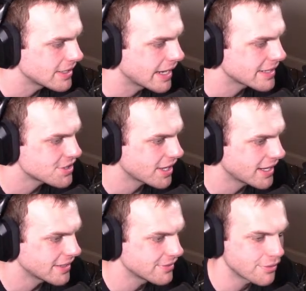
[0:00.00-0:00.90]
I actually
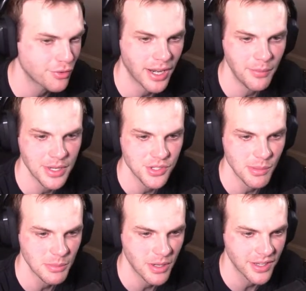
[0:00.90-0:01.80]
kind of forgot we had Trey
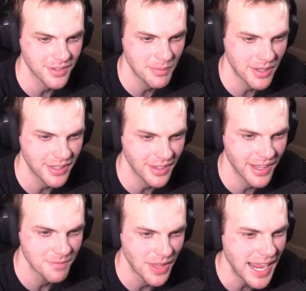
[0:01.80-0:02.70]
McBride. I'm not gonna
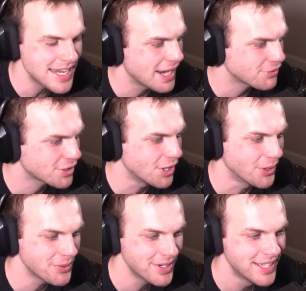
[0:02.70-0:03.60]
lie. I never
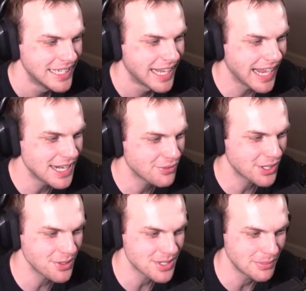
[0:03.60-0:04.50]
go
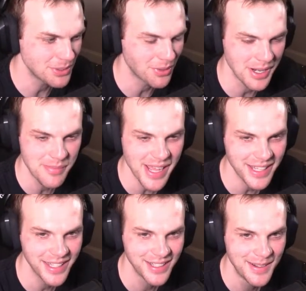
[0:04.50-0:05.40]
double running
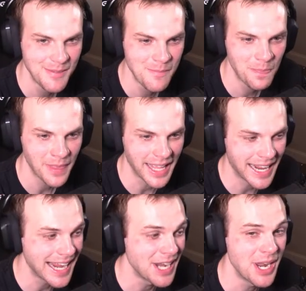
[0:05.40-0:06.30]
back, and
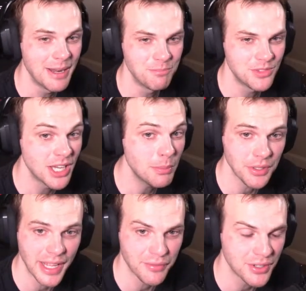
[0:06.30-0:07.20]
I double
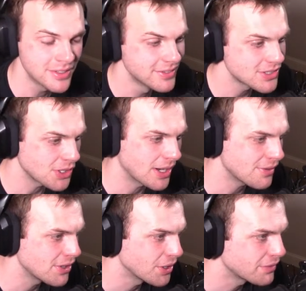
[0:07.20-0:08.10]
never. So I don't
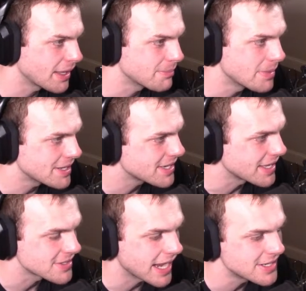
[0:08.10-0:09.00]
even know if that makes
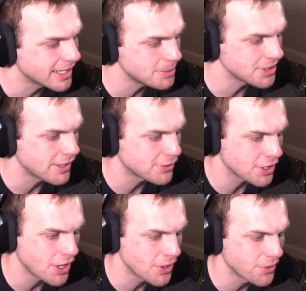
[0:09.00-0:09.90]
sense. I double never
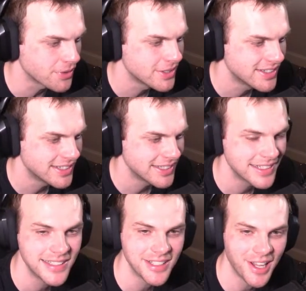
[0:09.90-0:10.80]
go
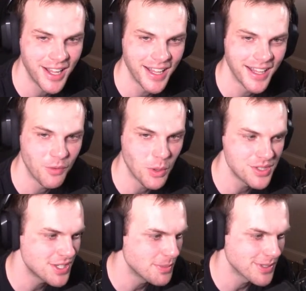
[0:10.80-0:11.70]

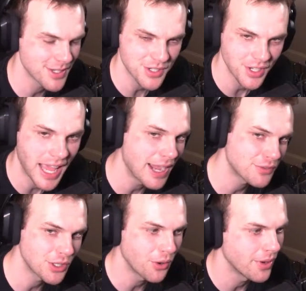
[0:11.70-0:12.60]
onesie position
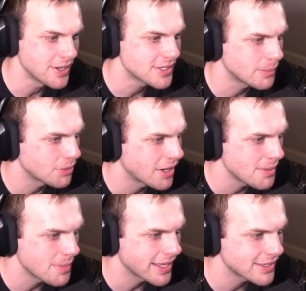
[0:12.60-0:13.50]
after going double
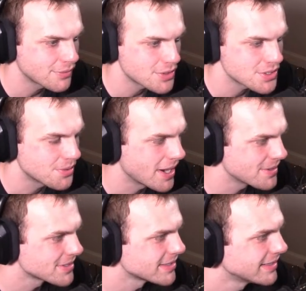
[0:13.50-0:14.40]
running back in the first 2
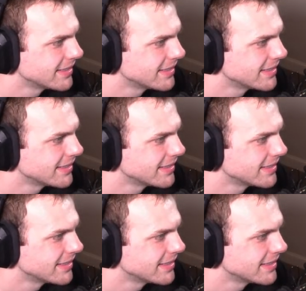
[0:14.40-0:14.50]
rounds.